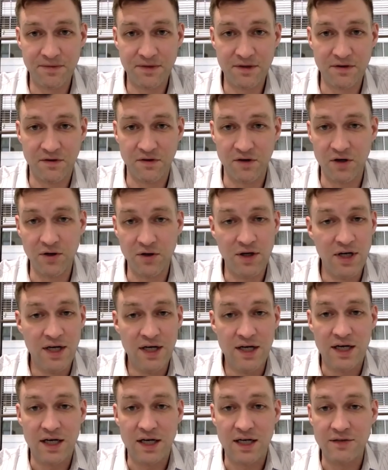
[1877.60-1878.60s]
So
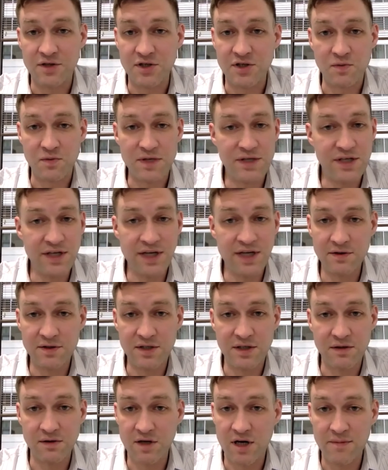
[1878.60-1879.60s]
just reaching out
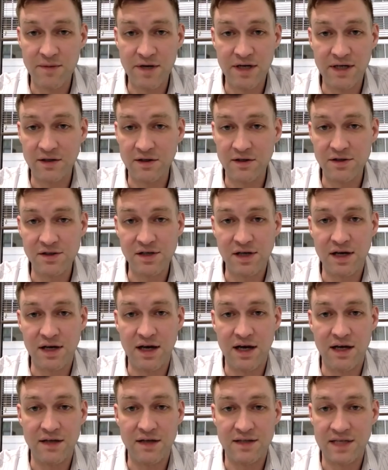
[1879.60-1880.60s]
to your lawmakers
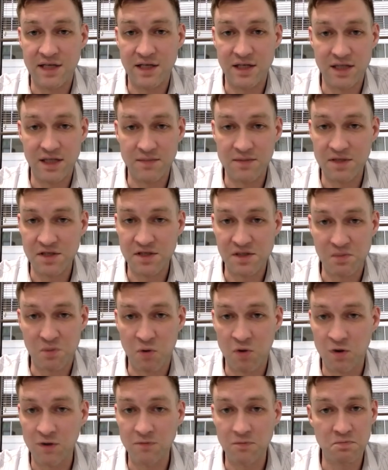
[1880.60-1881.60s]
and telling them to
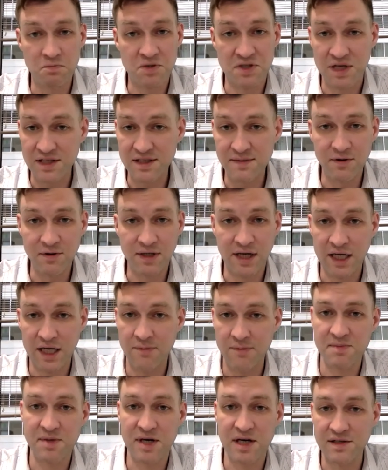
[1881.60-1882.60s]
support sensible
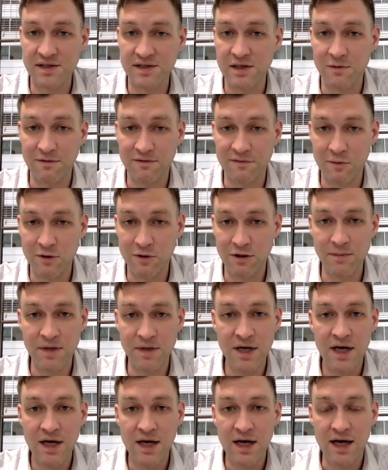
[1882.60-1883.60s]
cannabis policy reform.
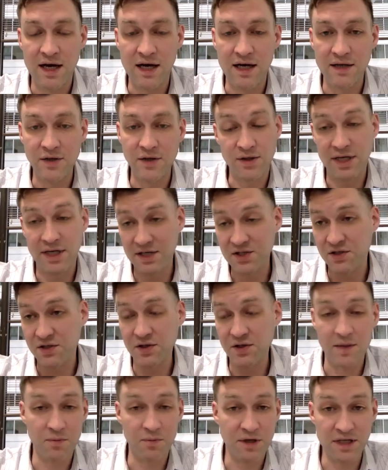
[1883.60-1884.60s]
And you can actually do
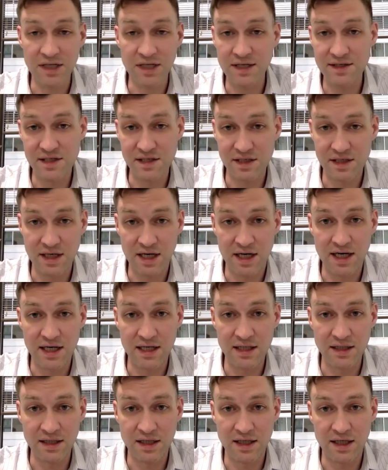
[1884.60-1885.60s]
that pretty easily
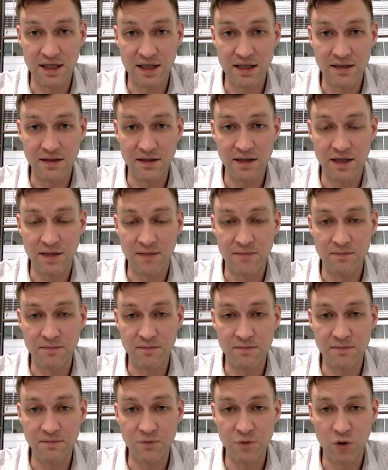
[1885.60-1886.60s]
on
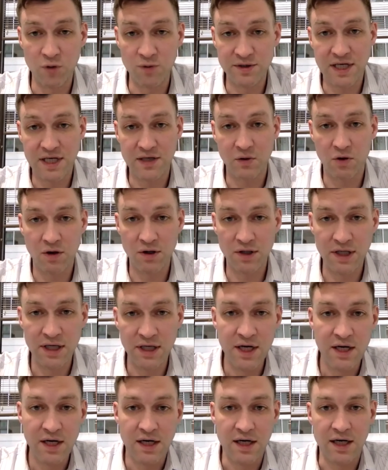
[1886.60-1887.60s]
NORML.org
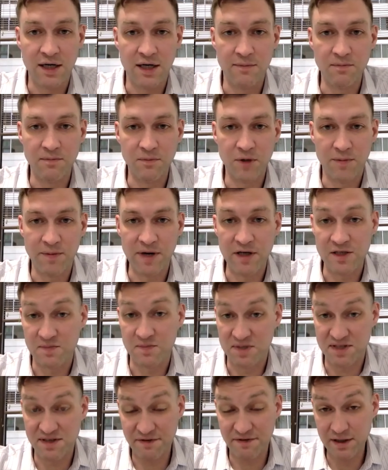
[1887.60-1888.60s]
about
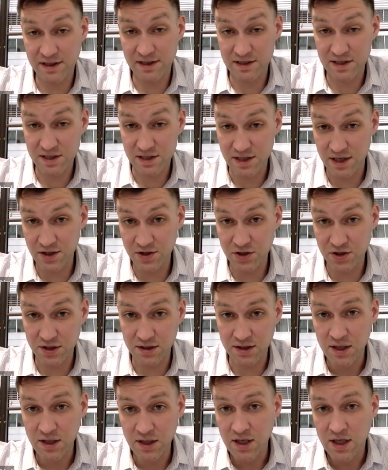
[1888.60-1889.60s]
specific
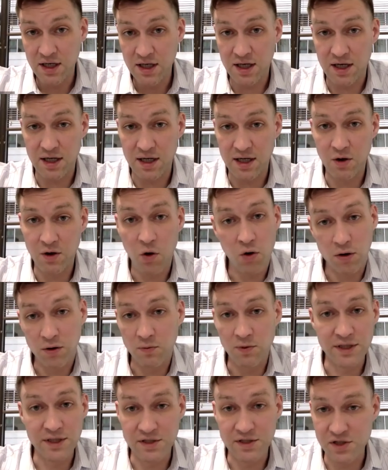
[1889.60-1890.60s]
legislation or
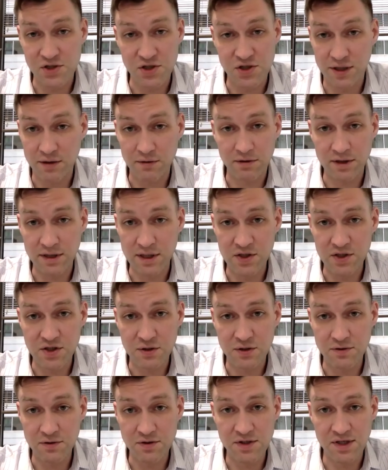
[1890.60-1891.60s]
really just general
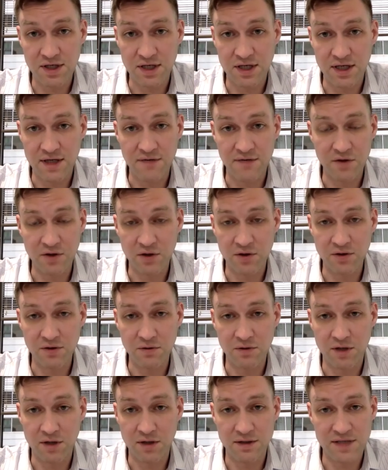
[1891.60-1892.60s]
issues if you go
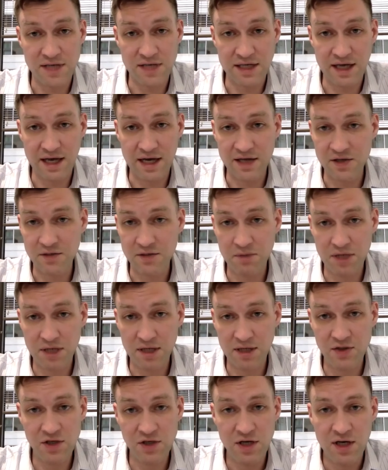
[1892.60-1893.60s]
to our Take Action
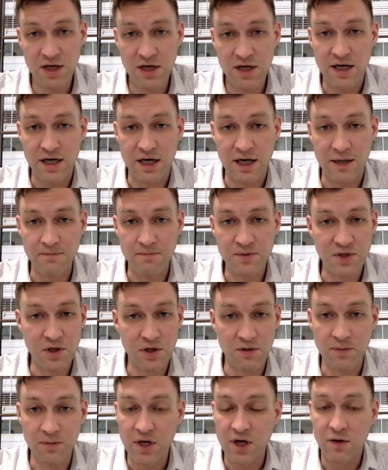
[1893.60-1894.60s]
page.
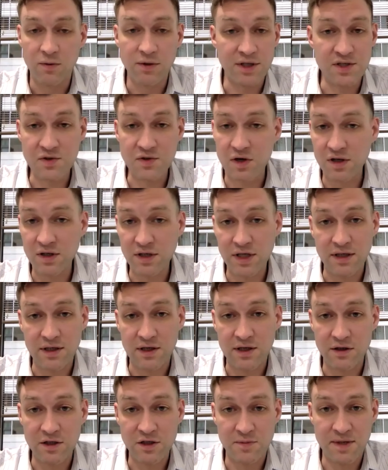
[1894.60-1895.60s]
So really strongly
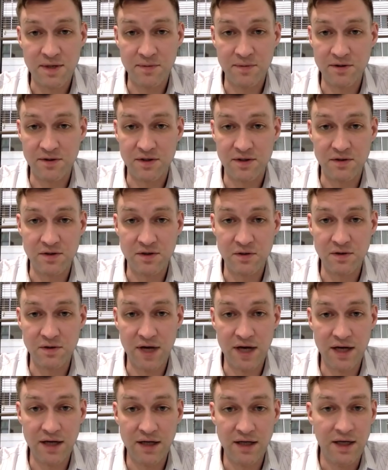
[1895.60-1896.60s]
encourage people to do
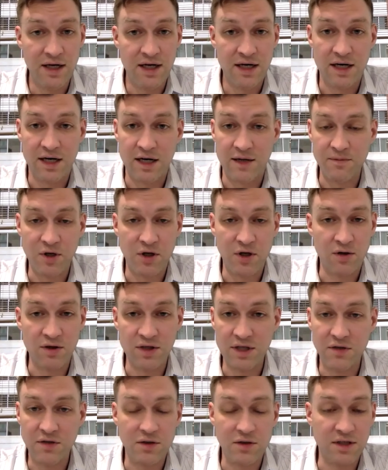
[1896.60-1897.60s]
that.
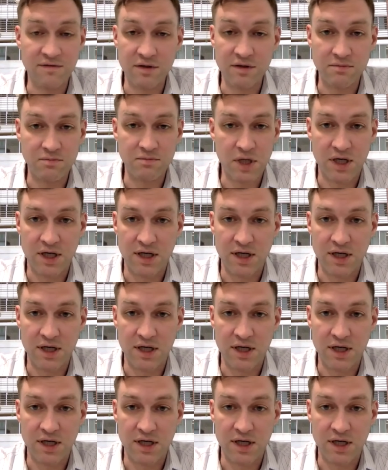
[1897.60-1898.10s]
You can even